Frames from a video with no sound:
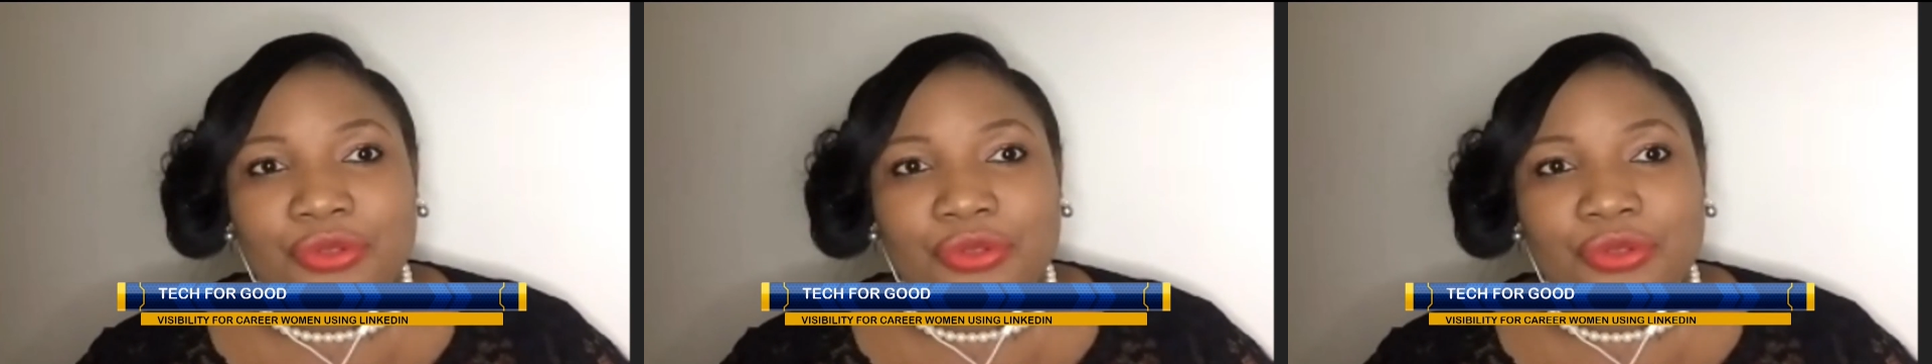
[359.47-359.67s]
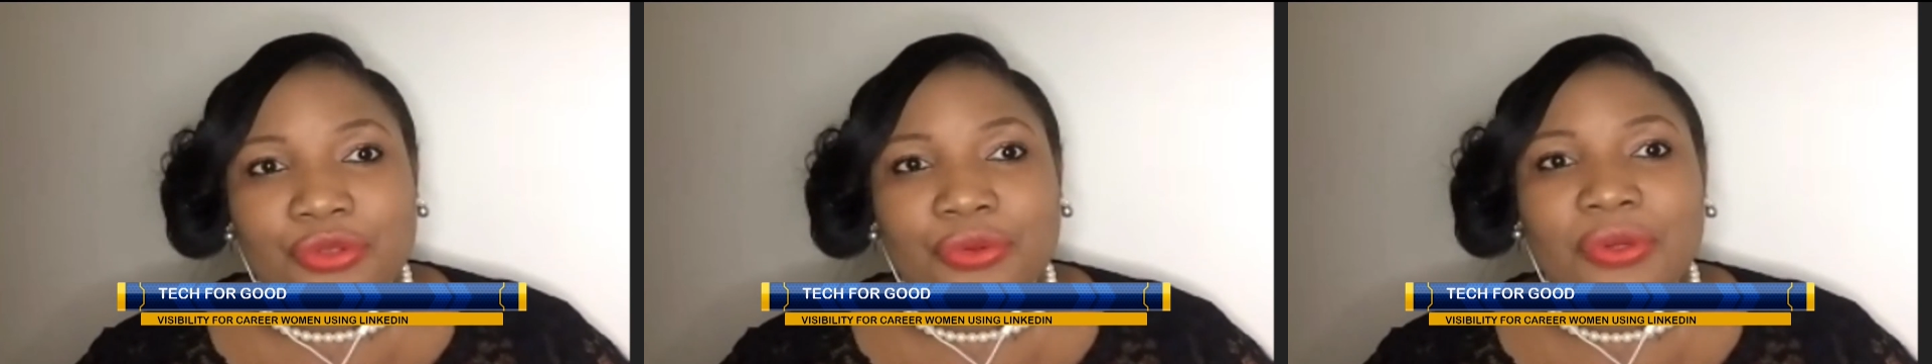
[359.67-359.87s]

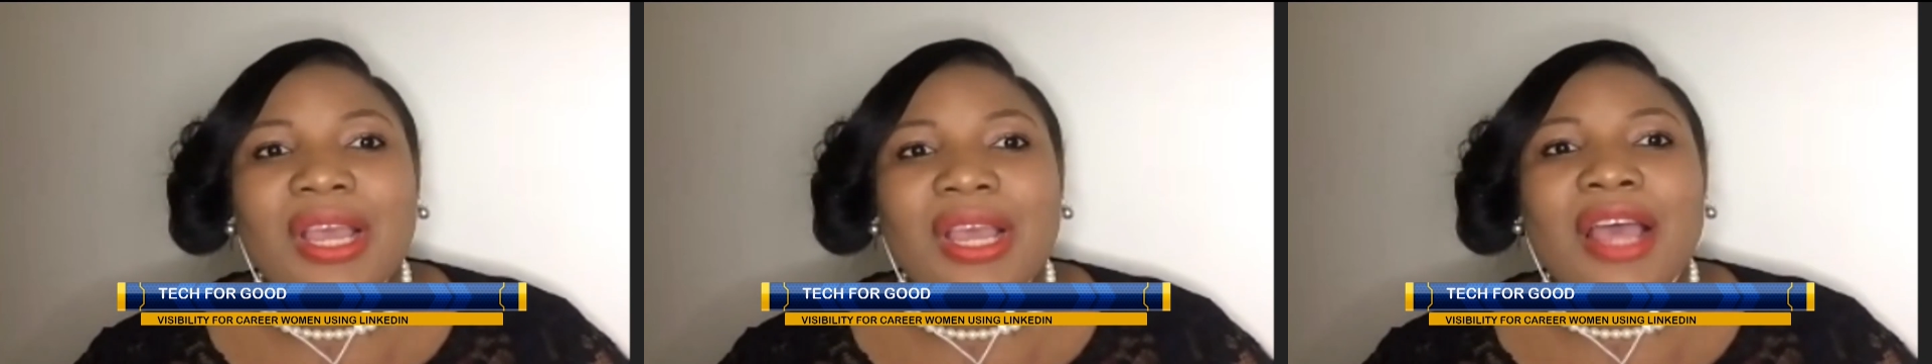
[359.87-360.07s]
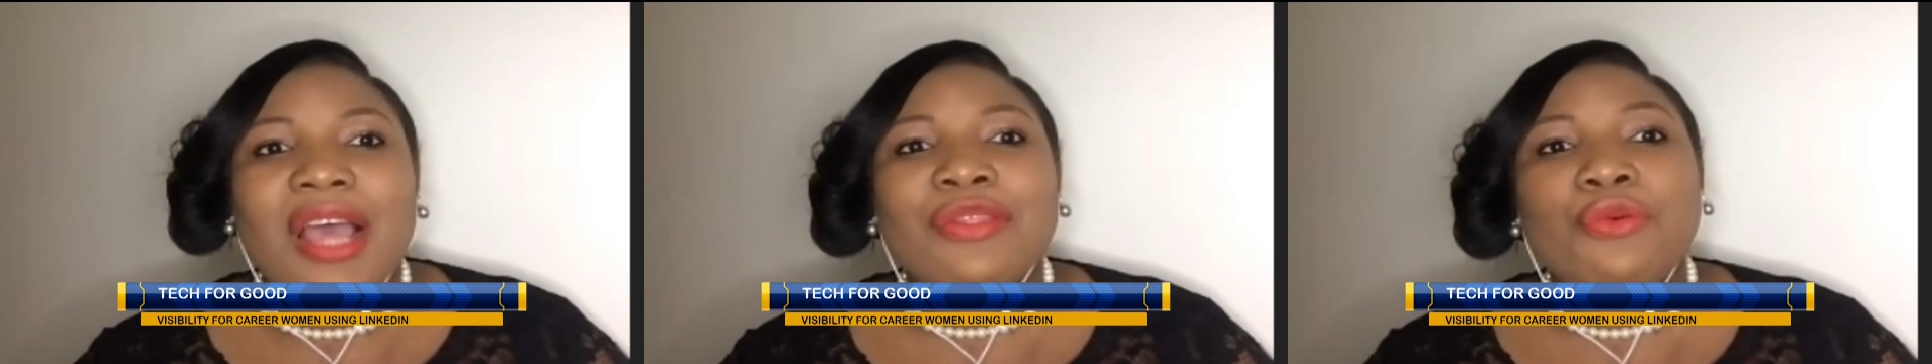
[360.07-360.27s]
And the
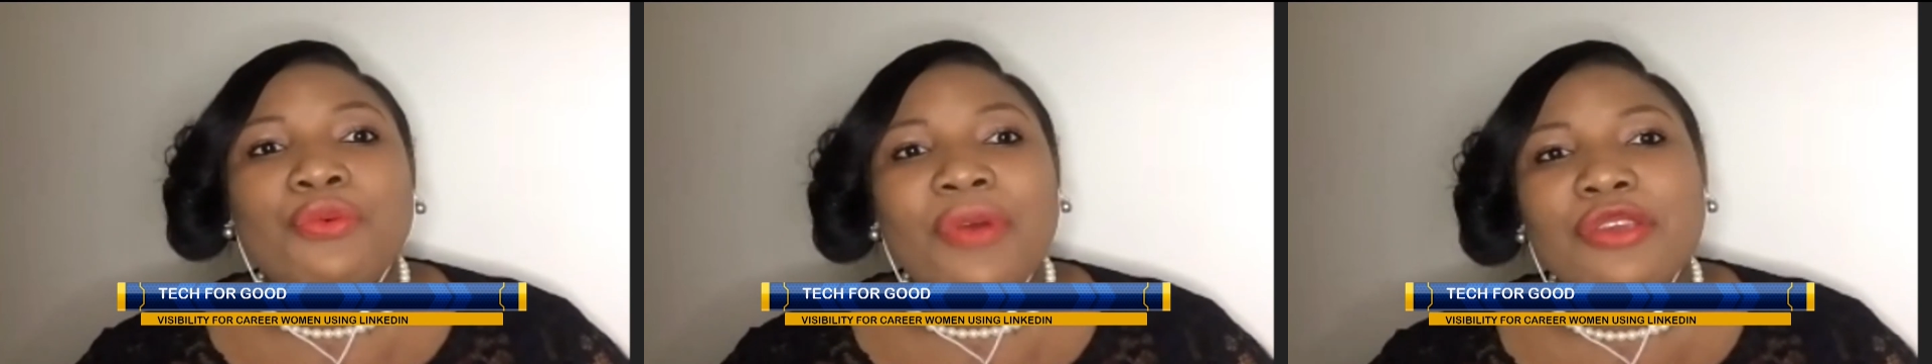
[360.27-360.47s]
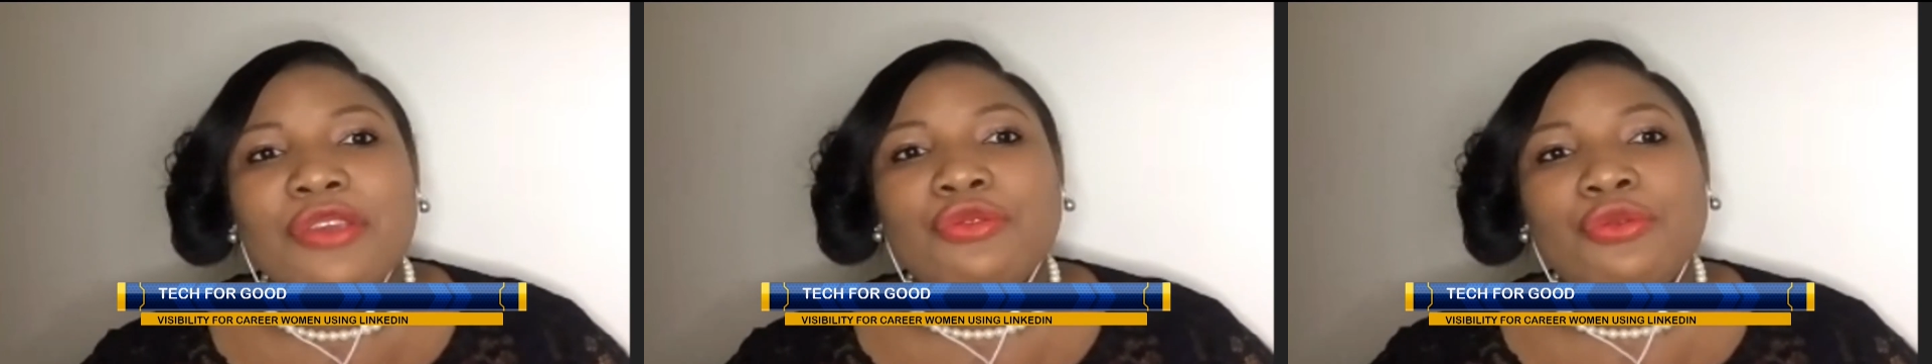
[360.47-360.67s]
way you do
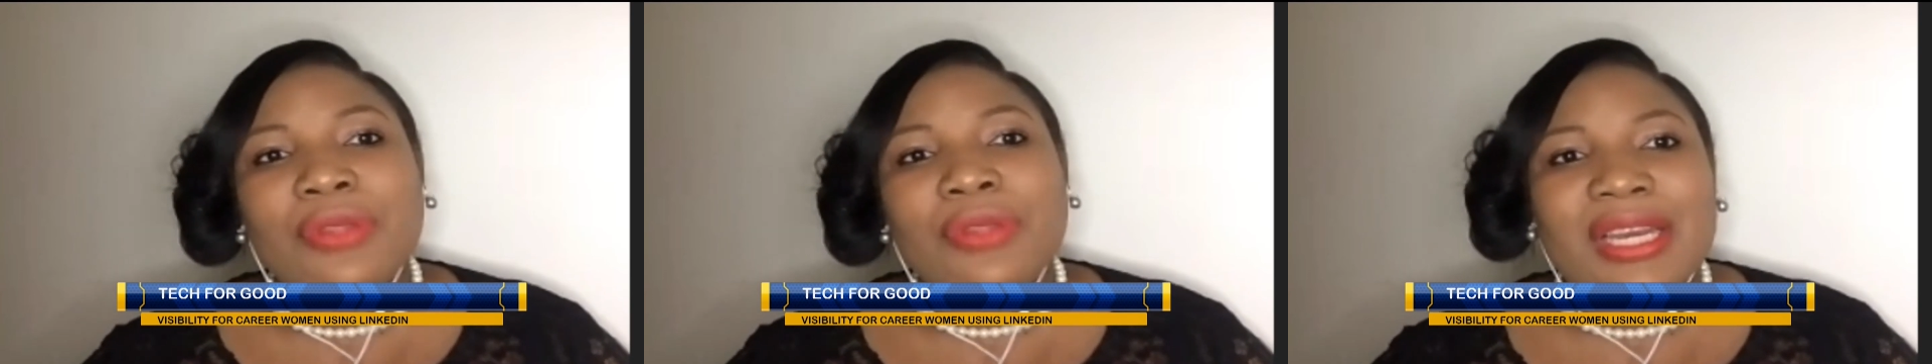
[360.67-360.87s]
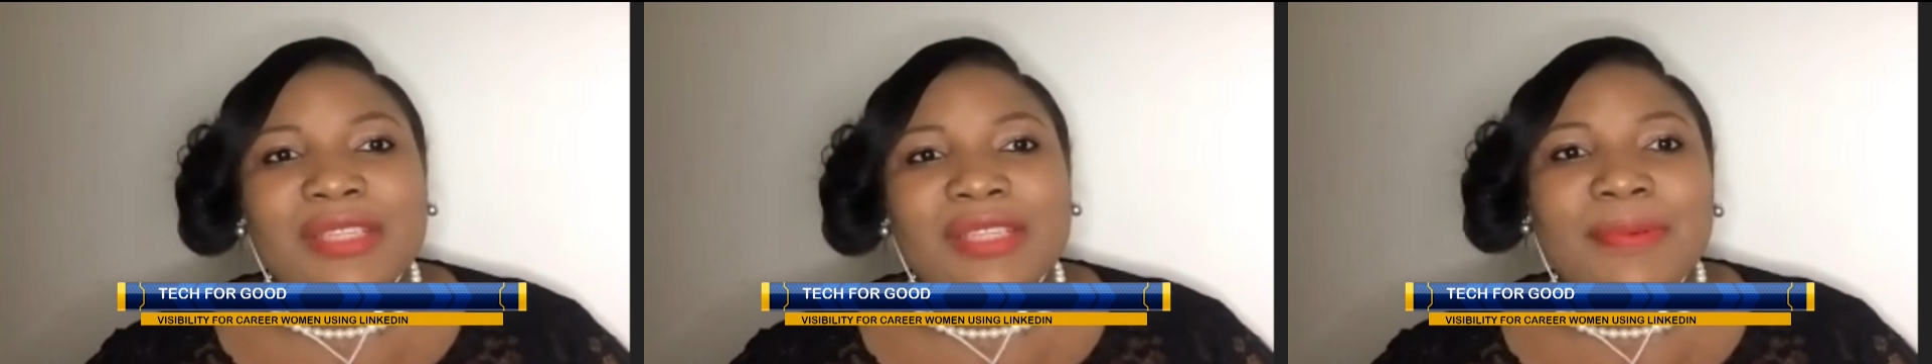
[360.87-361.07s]
that is by
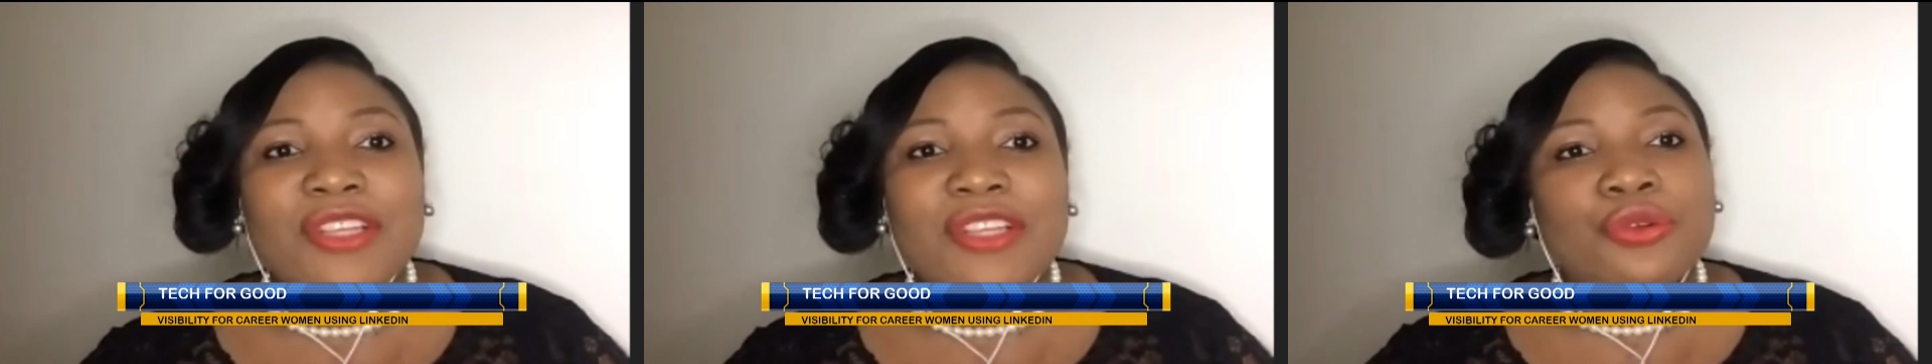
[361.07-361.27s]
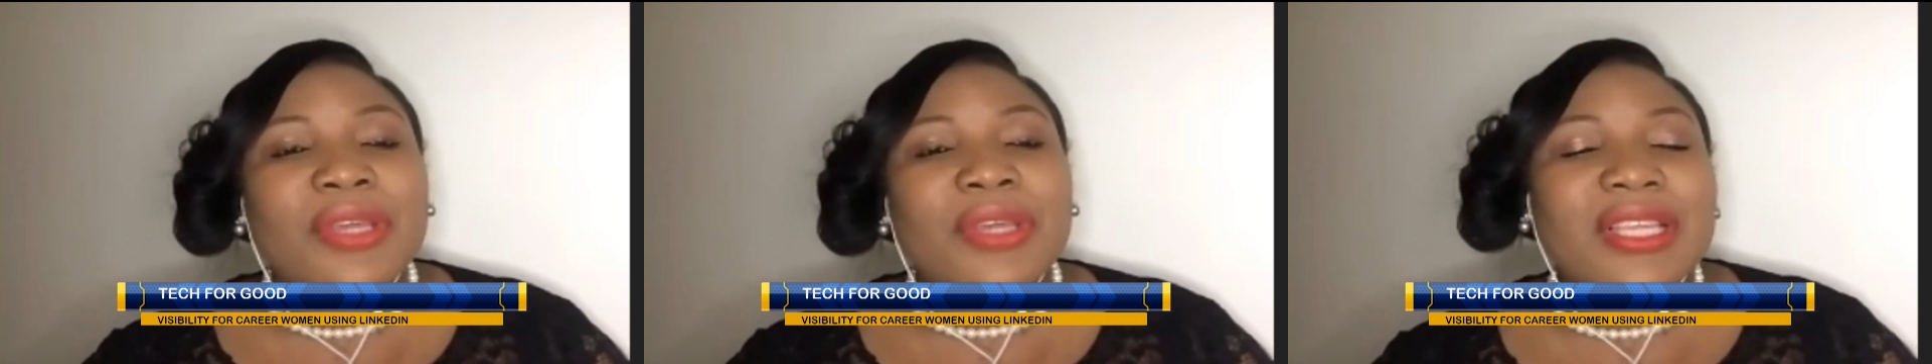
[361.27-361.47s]

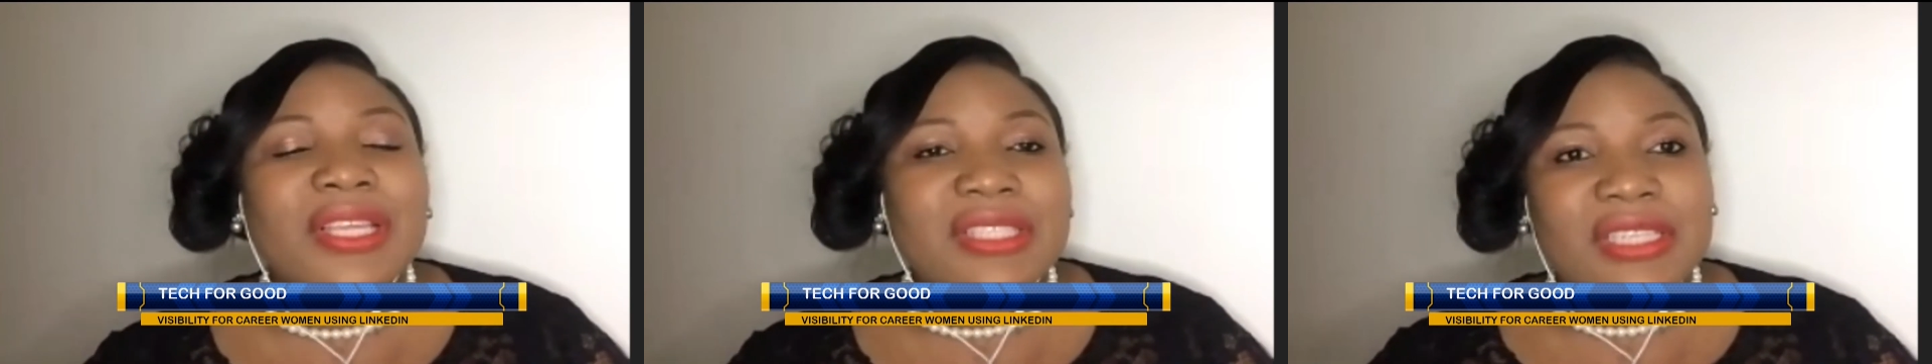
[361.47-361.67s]
showcasing